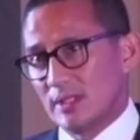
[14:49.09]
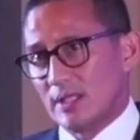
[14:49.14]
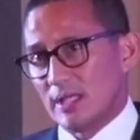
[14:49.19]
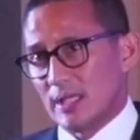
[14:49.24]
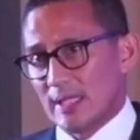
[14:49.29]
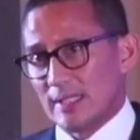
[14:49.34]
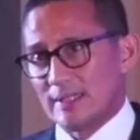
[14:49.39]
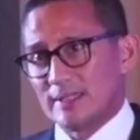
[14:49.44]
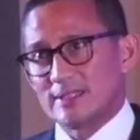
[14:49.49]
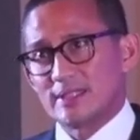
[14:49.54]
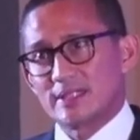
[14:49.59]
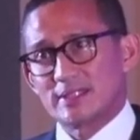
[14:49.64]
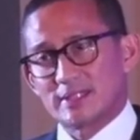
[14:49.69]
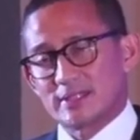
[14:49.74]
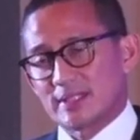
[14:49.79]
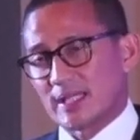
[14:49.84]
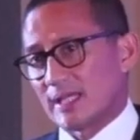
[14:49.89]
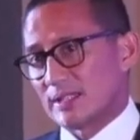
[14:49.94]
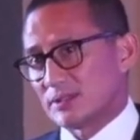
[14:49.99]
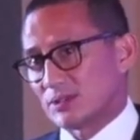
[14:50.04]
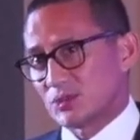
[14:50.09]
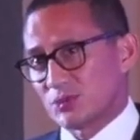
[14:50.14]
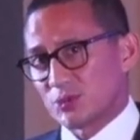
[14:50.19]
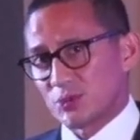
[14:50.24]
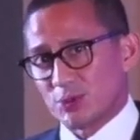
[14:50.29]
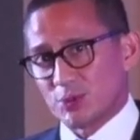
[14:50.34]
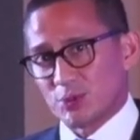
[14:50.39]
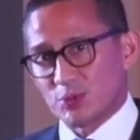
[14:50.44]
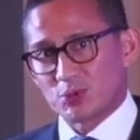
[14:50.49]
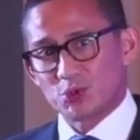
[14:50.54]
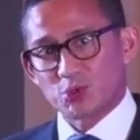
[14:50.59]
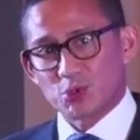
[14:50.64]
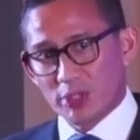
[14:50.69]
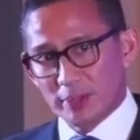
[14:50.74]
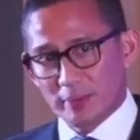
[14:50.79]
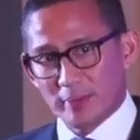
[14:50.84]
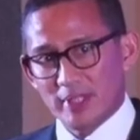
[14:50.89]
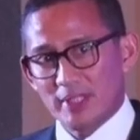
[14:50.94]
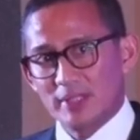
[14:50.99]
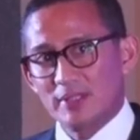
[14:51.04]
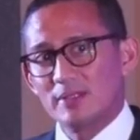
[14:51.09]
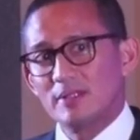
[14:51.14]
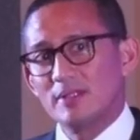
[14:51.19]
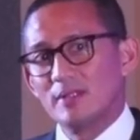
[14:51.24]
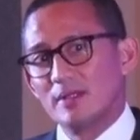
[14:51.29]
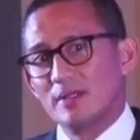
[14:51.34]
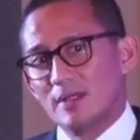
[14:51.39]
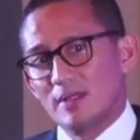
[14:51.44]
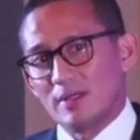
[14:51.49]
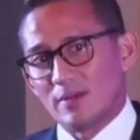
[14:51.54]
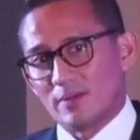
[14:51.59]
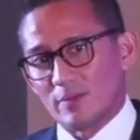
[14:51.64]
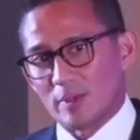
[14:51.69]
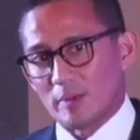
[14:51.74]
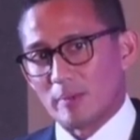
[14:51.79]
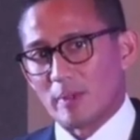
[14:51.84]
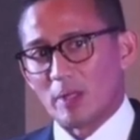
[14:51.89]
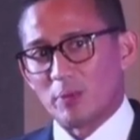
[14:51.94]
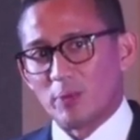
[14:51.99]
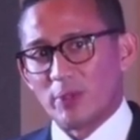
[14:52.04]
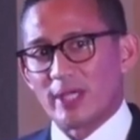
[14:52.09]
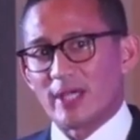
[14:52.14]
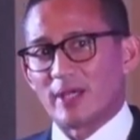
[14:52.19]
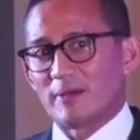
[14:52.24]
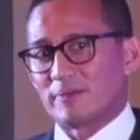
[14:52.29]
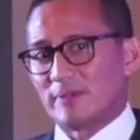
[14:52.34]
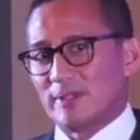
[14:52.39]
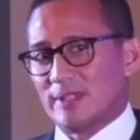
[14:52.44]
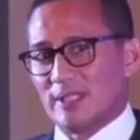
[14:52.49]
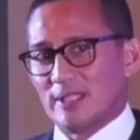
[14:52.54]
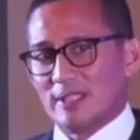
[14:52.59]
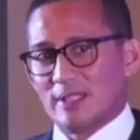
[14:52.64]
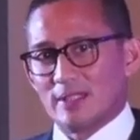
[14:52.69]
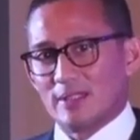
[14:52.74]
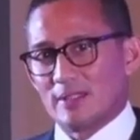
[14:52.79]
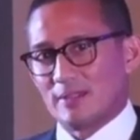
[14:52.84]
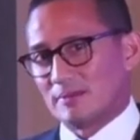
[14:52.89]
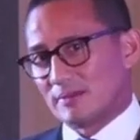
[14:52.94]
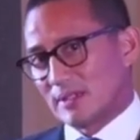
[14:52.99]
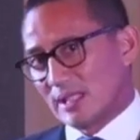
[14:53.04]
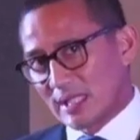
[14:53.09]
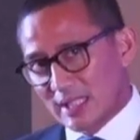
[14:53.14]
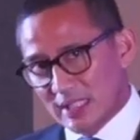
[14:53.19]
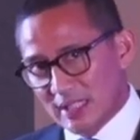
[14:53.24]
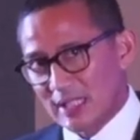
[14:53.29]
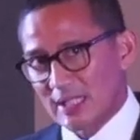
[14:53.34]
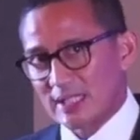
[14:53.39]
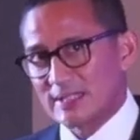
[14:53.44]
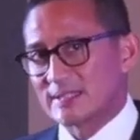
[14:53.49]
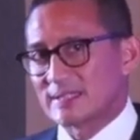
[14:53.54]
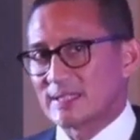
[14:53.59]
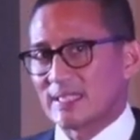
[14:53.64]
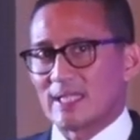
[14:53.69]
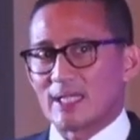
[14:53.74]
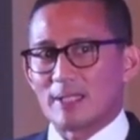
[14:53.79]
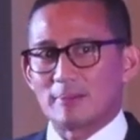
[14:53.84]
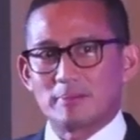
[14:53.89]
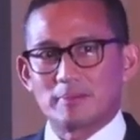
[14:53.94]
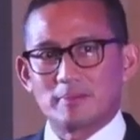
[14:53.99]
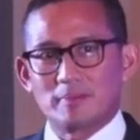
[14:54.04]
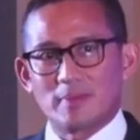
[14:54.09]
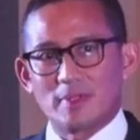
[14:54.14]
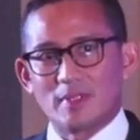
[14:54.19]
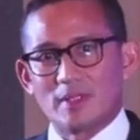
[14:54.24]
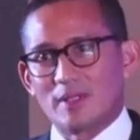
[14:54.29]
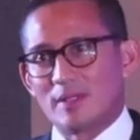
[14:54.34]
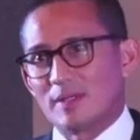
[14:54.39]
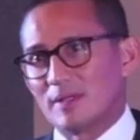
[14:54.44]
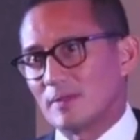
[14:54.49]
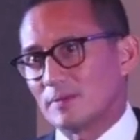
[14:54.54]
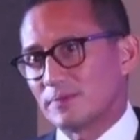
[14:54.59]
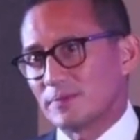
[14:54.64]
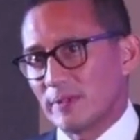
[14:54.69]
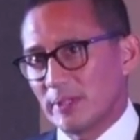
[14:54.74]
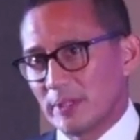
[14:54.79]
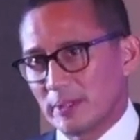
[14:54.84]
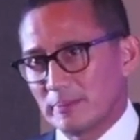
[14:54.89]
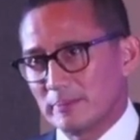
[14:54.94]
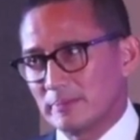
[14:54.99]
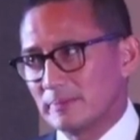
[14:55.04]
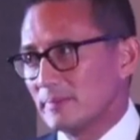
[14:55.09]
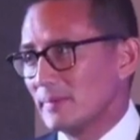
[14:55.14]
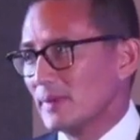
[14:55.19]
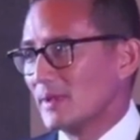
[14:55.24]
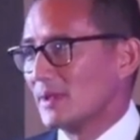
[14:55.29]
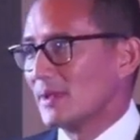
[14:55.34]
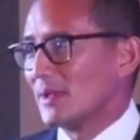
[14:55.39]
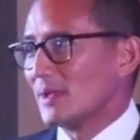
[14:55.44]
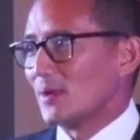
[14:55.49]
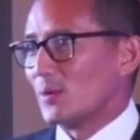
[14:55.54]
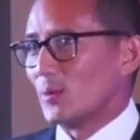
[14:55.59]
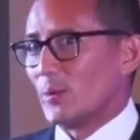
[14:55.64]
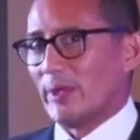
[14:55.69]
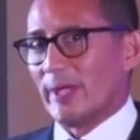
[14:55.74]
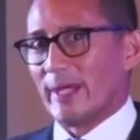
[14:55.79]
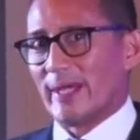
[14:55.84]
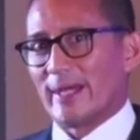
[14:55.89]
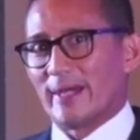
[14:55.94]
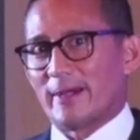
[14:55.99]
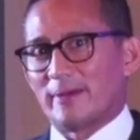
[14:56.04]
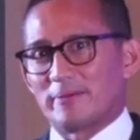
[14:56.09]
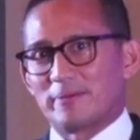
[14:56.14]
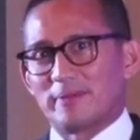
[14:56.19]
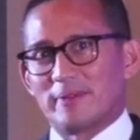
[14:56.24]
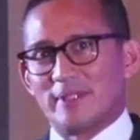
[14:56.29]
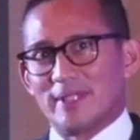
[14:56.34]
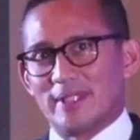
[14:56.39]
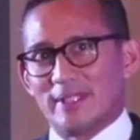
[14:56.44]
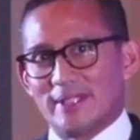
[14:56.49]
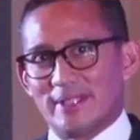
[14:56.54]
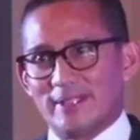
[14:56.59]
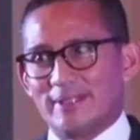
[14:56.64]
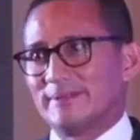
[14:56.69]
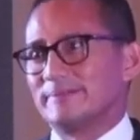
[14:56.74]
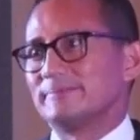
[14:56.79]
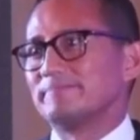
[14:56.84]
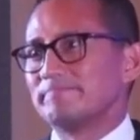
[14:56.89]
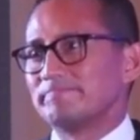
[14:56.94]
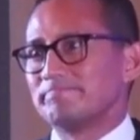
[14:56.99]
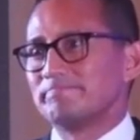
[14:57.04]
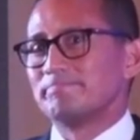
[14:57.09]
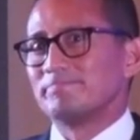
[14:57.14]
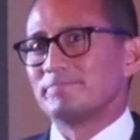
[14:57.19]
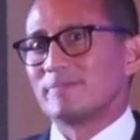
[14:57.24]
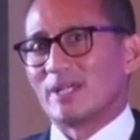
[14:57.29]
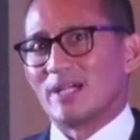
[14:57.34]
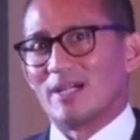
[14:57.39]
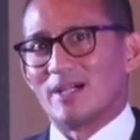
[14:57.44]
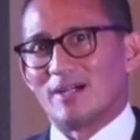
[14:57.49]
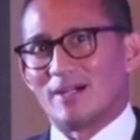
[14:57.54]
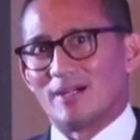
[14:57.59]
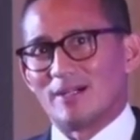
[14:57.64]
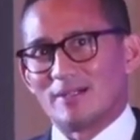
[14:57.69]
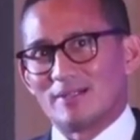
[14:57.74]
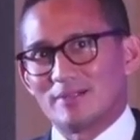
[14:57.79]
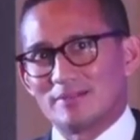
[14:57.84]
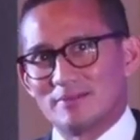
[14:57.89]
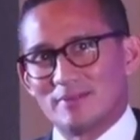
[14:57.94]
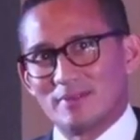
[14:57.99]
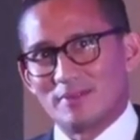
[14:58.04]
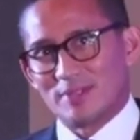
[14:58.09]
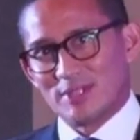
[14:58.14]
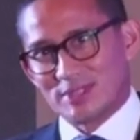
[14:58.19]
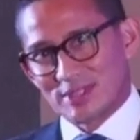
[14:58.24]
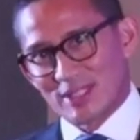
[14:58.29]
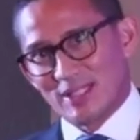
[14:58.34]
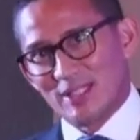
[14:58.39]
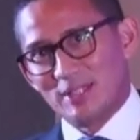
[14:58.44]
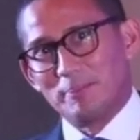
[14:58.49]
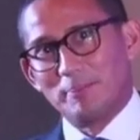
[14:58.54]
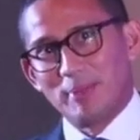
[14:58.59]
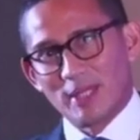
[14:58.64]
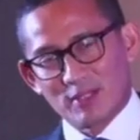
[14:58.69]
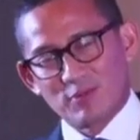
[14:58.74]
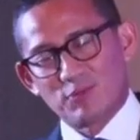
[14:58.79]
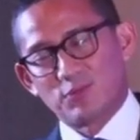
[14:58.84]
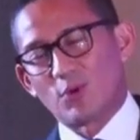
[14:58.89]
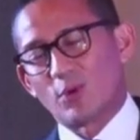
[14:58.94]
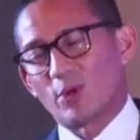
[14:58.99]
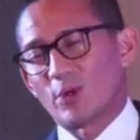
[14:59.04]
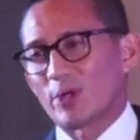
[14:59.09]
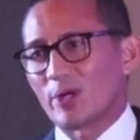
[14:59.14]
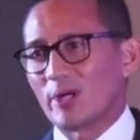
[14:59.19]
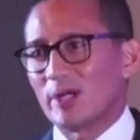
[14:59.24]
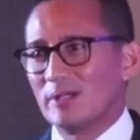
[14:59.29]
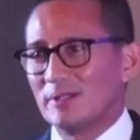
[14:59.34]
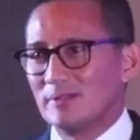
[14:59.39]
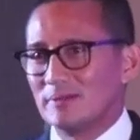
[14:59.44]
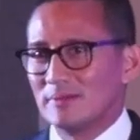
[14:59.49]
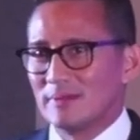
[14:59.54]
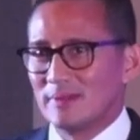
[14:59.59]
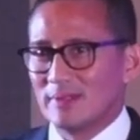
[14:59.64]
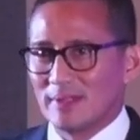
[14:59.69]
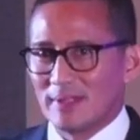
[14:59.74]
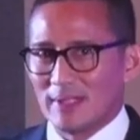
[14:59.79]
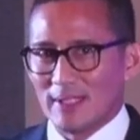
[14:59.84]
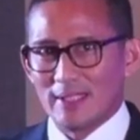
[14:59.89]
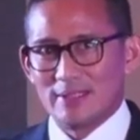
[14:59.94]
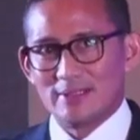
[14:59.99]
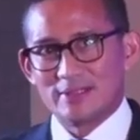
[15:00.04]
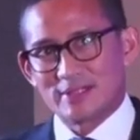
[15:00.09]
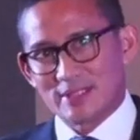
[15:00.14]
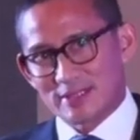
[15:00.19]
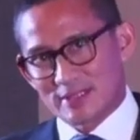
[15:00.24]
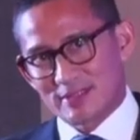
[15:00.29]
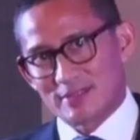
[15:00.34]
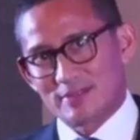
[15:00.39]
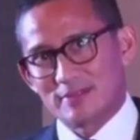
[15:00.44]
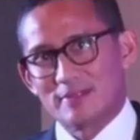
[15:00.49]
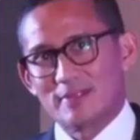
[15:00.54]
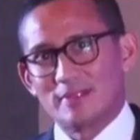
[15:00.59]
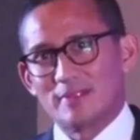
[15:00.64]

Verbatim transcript: And this is thanks to streaming, whereby we have the uh, Ngeri Ngeri Sedap uh, film, we have the uh, recently Big Four, and just